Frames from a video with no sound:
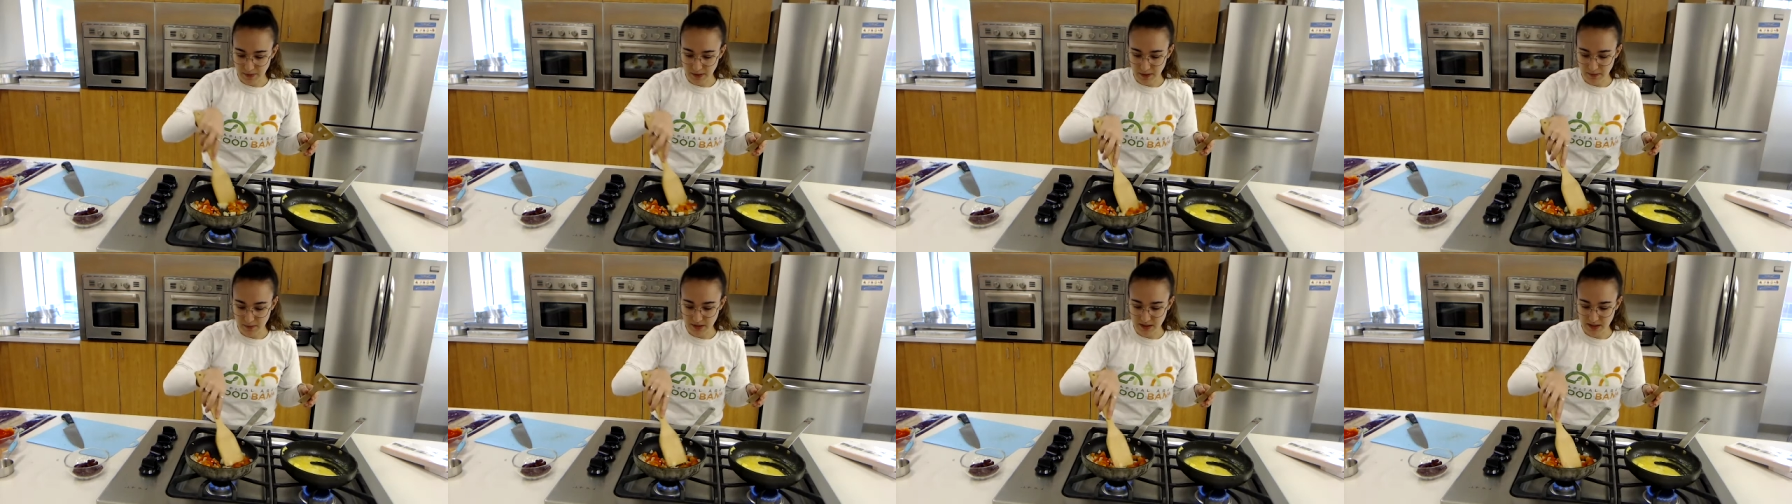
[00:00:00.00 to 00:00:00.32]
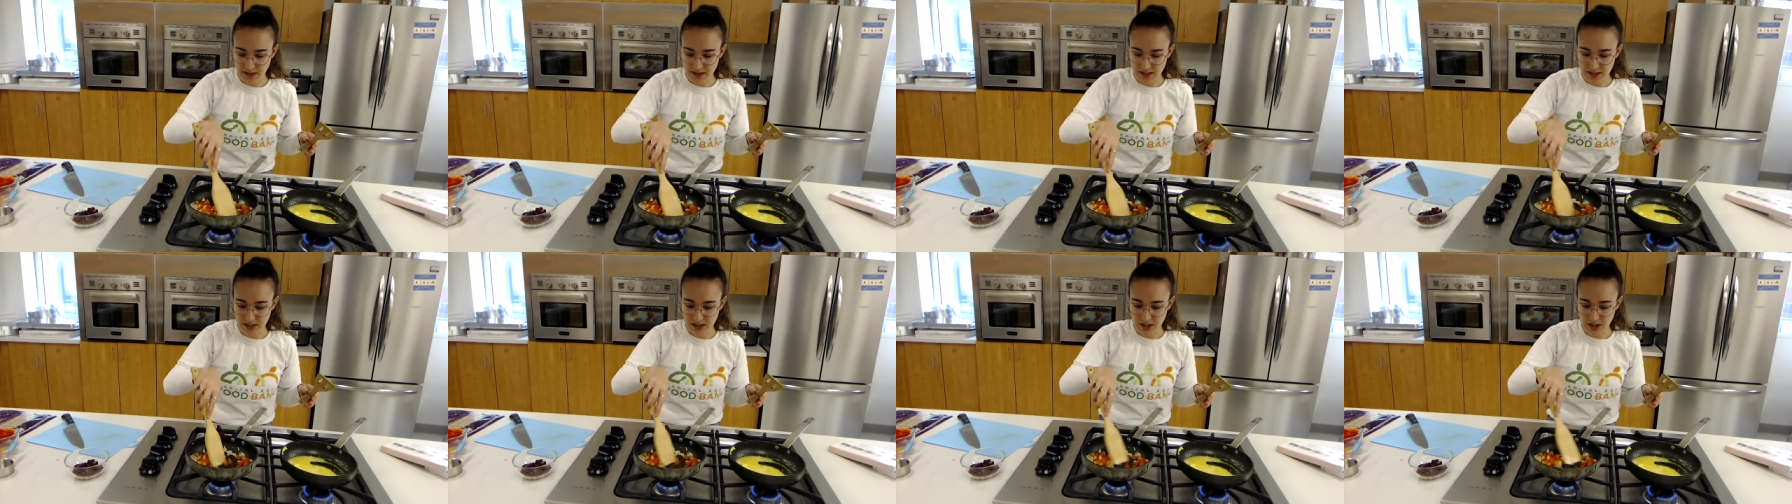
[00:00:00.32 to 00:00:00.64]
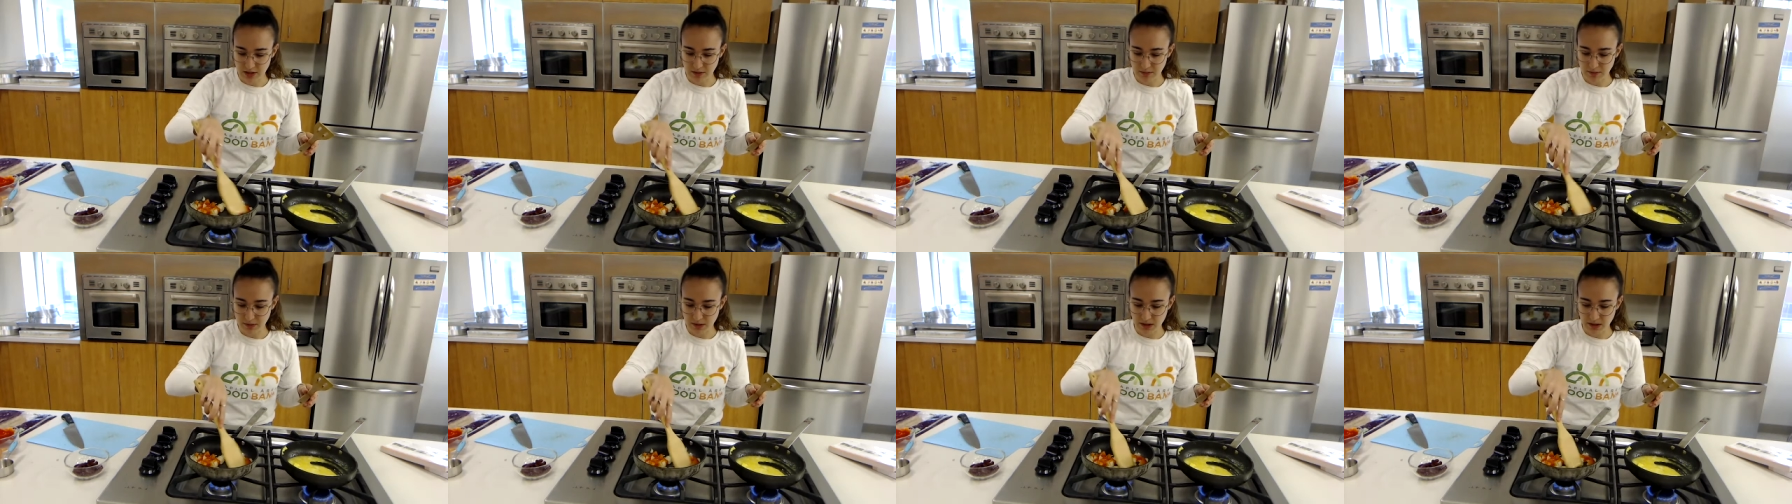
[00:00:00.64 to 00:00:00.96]
That means it's
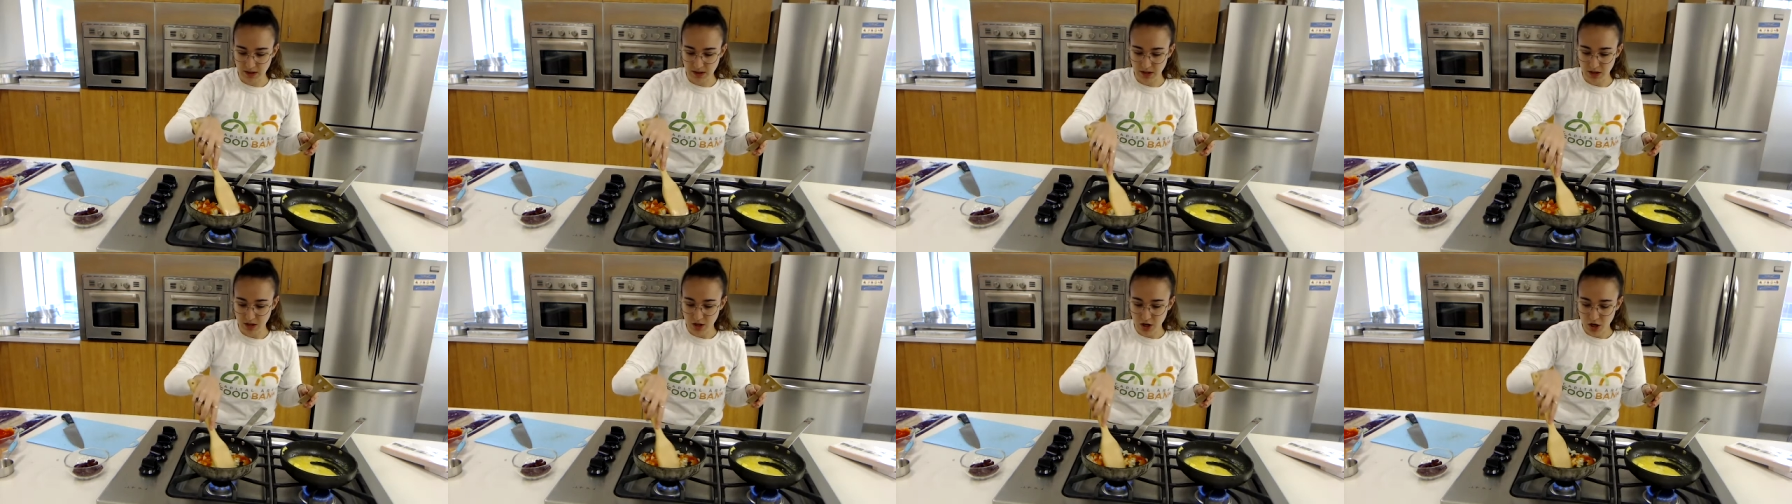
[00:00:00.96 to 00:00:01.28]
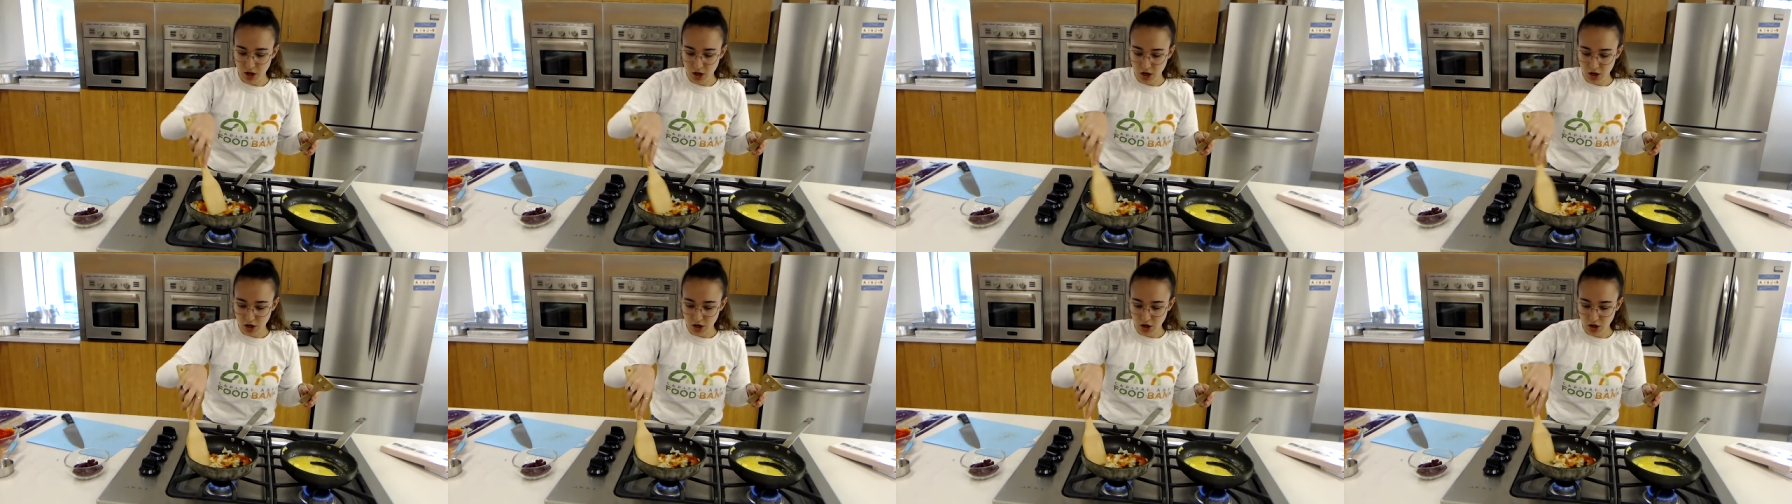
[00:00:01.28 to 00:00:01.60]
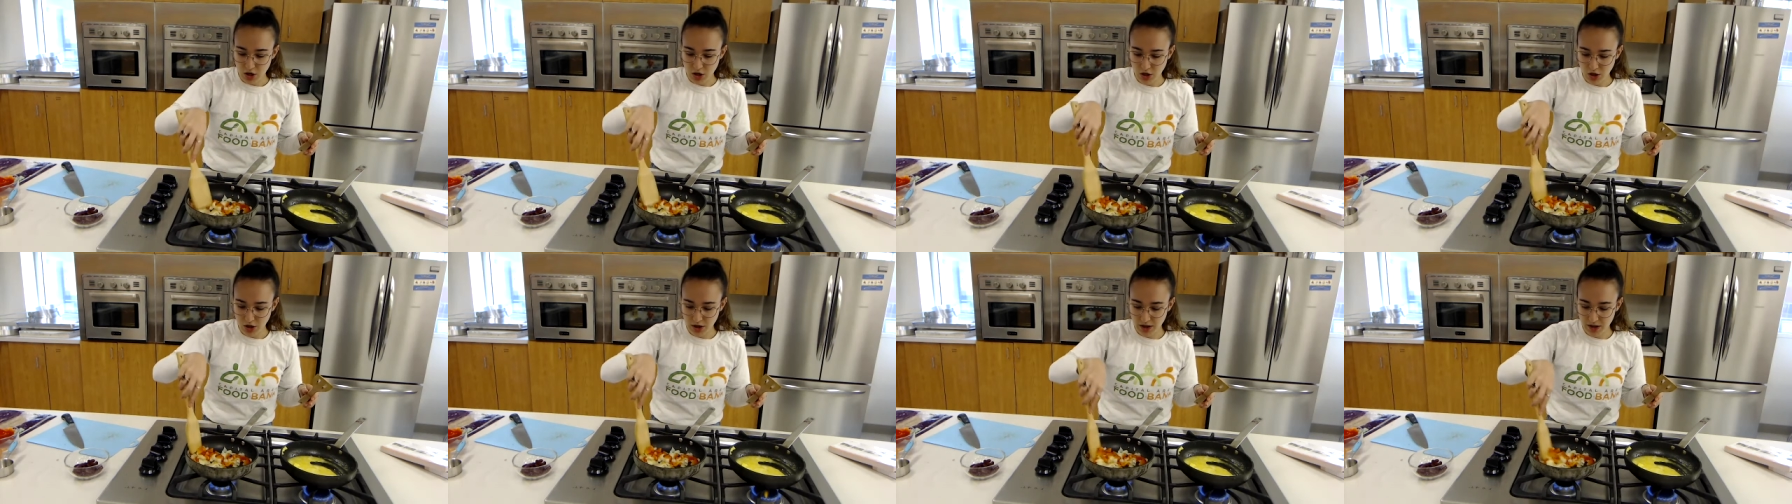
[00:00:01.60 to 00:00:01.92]
gonna be
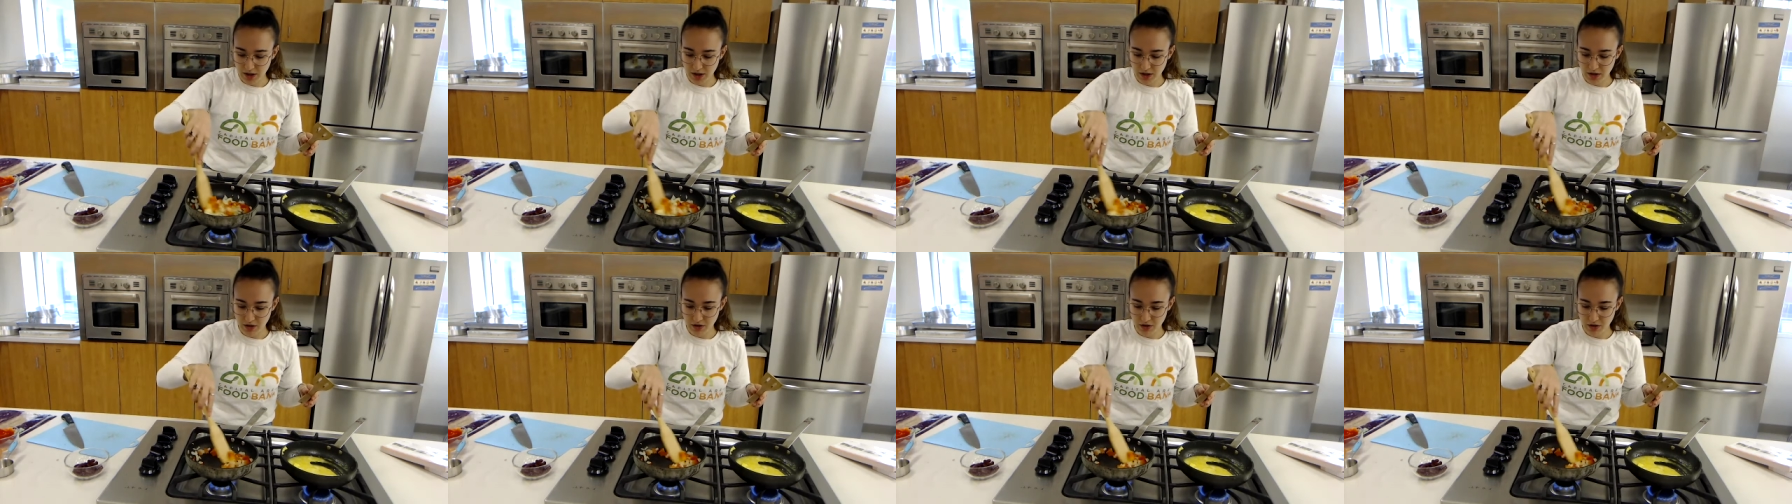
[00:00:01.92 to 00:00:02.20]
cooking